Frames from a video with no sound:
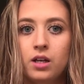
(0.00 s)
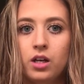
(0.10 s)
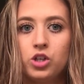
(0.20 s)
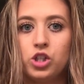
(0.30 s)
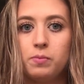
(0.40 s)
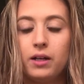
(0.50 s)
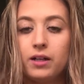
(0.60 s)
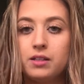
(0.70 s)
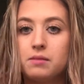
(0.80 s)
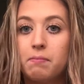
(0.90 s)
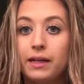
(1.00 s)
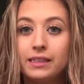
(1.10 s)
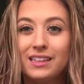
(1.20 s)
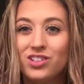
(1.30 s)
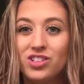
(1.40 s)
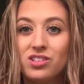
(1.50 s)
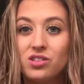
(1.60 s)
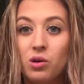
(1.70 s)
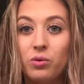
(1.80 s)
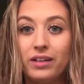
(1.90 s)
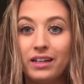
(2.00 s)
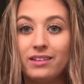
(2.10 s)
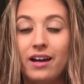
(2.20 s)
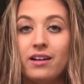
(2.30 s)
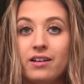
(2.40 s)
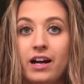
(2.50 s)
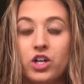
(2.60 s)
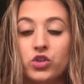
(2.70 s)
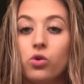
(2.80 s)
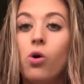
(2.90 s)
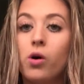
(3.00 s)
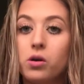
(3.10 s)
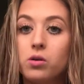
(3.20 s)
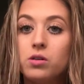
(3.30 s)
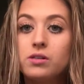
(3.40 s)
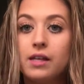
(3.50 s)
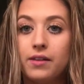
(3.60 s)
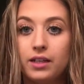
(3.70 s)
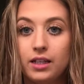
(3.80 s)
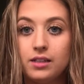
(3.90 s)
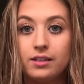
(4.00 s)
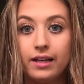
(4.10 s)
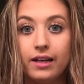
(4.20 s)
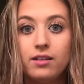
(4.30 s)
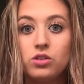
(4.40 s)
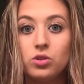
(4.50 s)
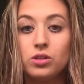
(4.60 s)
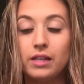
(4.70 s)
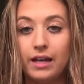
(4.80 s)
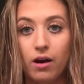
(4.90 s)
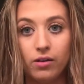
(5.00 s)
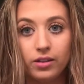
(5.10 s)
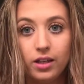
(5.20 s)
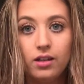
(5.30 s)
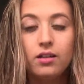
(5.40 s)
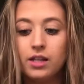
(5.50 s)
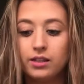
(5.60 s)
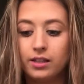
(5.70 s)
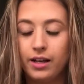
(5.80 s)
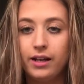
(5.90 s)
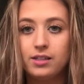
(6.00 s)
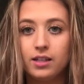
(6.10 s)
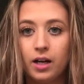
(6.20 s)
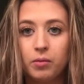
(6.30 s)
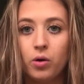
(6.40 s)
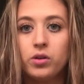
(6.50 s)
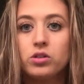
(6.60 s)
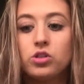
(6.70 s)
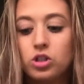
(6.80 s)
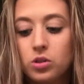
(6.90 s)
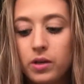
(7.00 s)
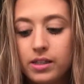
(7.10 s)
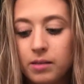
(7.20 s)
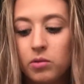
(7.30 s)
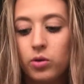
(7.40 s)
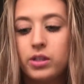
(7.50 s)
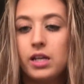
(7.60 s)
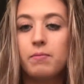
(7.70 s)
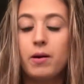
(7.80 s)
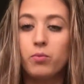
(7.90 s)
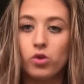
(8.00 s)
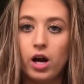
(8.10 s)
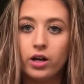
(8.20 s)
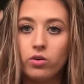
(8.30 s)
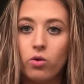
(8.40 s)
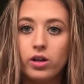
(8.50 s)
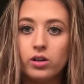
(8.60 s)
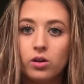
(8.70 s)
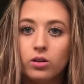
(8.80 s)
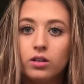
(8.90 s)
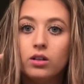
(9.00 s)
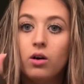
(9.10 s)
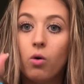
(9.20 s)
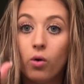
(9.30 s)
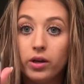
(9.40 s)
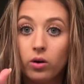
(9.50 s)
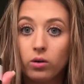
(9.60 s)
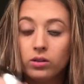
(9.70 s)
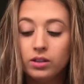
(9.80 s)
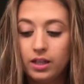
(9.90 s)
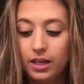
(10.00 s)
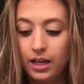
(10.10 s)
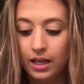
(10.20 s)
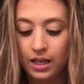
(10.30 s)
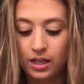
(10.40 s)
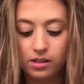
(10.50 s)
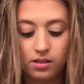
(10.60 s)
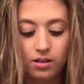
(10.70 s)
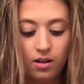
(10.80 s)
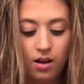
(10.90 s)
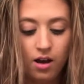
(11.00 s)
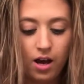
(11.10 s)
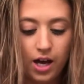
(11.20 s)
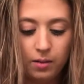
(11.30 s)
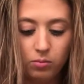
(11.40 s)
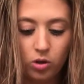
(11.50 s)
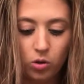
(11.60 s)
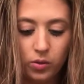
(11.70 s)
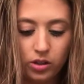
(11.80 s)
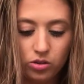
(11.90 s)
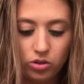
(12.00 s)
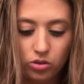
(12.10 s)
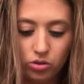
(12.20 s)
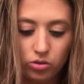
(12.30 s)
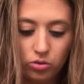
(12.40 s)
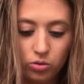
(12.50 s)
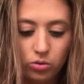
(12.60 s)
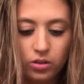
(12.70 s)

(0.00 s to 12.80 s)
just because my extensions don't get that natural oils that they need to get to stay healthy. The next thing I'm going to do is I'm going to take my Moroccanoil oil and I'm going to